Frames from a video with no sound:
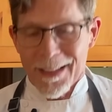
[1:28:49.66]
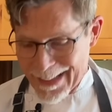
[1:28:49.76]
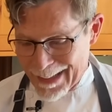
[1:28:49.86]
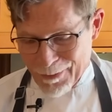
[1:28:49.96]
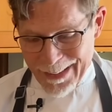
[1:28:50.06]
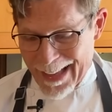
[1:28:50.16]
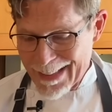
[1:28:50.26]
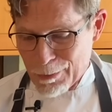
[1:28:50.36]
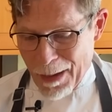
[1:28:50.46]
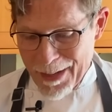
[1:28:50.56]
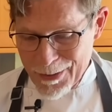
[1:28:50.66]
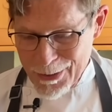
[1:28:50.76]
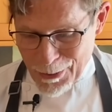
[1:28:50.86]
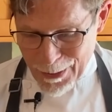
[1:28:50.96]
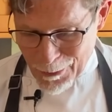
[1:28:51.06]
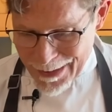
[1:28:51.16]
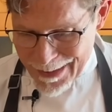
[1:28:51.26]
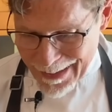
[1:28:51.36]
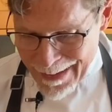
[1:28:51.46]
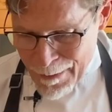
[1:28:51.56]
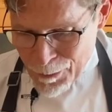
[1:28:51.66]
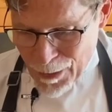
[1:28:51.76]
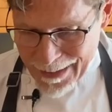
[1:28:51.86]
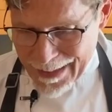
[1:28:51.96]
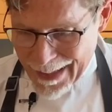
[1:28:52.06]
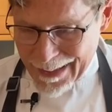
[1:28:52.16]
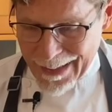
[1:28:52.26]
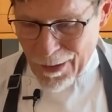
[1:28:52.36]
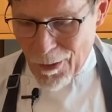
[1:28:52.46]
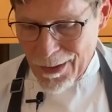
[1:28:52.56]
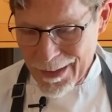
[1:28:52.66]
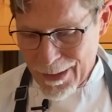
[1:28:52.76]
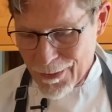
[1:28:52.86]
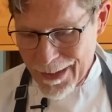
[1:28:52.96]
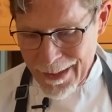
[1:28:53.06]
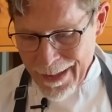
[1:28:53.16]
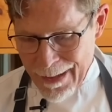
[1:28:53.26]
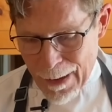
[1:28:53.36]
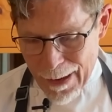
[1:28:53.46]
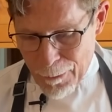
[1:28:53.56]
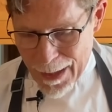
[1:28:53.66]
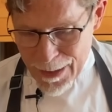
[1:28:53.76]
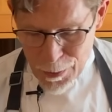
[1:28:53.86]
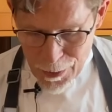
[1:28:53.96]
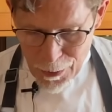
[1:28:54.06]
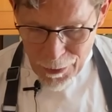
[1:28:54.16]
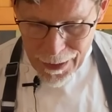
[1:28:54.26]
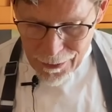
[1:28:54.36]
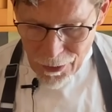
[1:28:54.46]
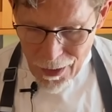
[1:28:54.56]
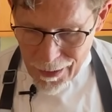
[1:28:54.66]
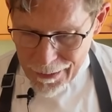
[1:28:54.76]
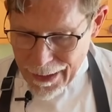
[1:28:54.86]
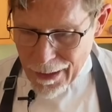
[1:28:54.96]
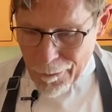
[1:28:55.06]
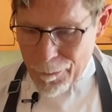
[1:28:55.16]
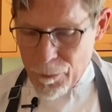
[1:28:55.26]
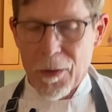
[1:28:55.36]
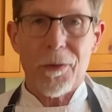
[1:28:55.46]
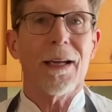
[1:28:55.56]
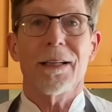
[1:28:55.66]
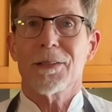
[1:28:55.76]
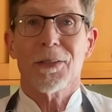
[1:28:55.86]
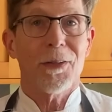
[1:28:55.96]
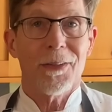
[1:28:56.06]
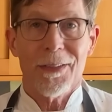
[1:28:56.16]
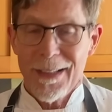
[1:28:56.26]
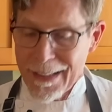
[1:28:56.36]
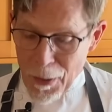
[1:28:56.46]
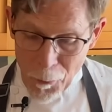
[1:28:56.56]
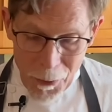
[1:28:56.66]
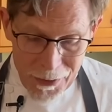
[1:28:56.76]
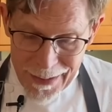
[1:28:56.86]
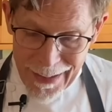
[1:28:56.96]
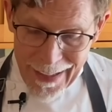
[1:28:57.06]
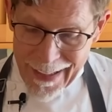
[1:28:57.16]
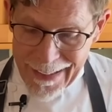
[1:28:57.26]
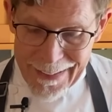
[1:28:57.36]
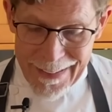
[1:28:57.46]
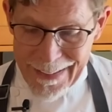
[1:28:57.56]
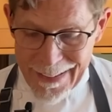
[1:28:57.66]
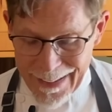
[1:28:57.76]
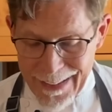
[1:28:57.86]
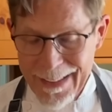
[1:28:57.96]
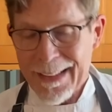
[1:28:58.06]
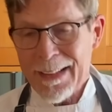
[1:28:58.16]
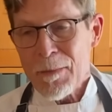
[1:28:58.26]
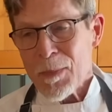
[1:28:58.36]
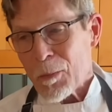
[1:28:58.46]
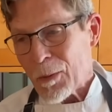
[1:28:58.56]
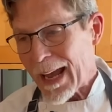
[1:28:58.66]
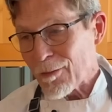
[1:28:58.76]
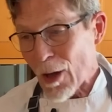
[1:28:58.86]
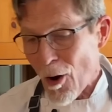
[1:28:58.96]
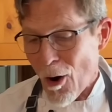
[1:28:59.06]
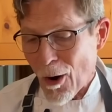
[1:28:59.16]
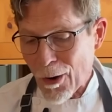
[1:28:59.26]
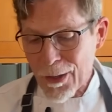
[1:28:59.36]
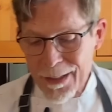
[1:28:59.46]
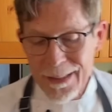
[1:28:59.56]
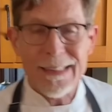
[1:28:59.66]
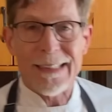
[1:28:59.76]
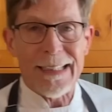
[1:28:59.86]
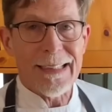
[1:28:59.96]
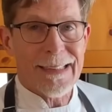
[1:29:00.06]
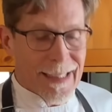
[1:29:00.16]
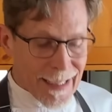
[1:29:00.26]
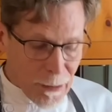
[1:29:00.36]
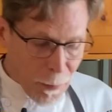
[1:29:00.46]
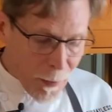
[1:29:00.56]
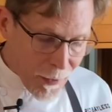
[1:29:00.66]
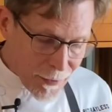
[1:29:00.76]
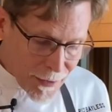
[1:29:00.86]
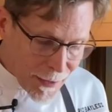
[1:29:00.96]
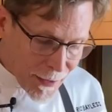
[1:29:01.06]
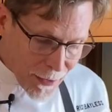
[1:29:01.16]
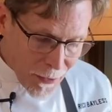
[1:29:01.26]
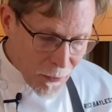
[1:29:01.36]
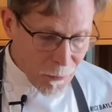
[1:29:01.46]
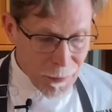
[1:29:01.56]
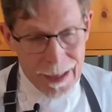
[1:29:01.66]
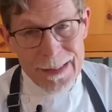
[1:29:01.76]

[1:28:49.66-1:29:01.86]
even that spatter screen wasn't containing all of it um, as we're going along now. Okay, so we're kind of done. We have the hard seasoning part to go. We got